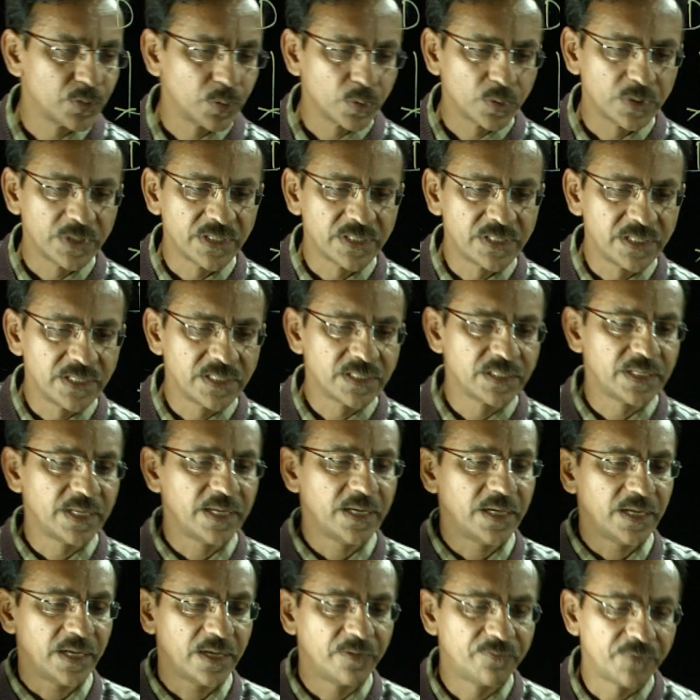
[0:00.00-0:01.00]
this is the
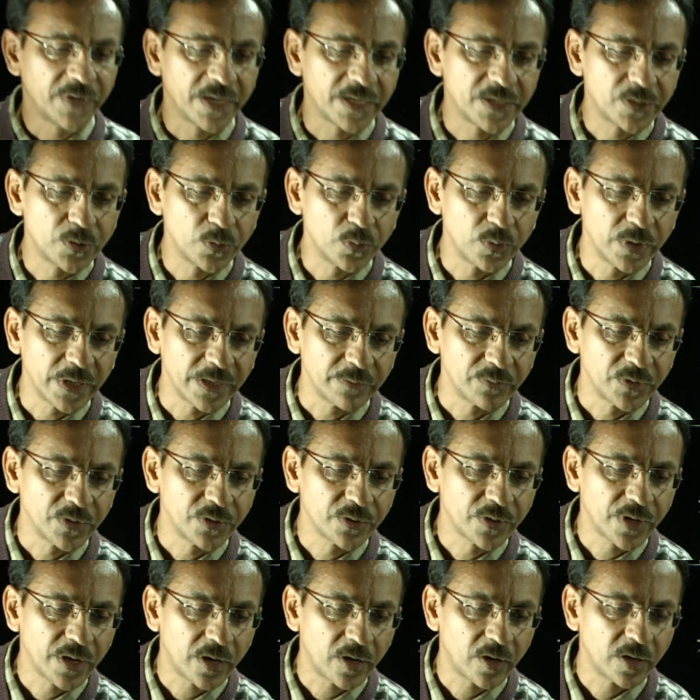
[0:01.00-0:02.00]
effective depth, you
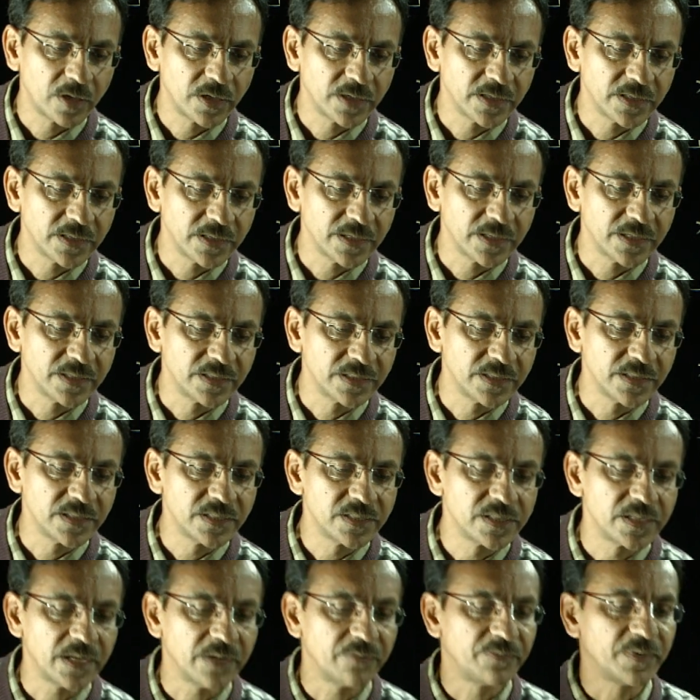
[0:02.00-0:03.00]
call it
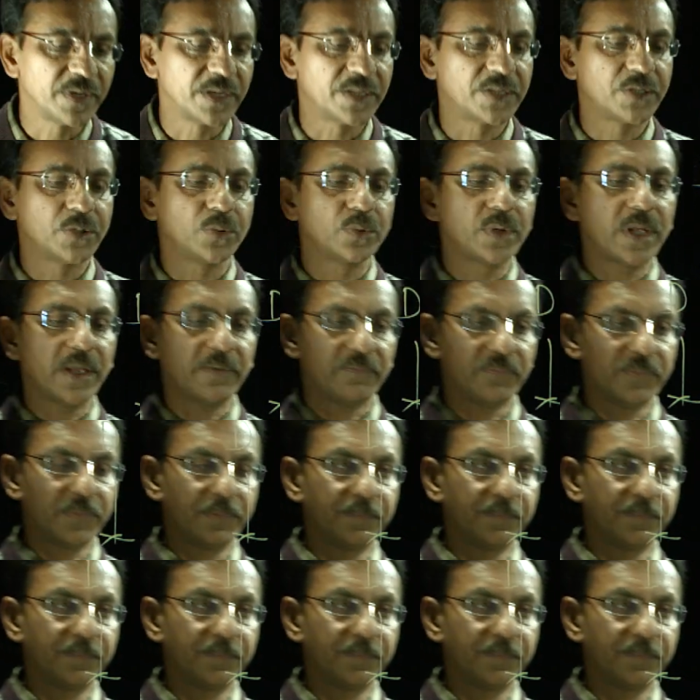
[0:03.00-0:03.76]
is effective depth.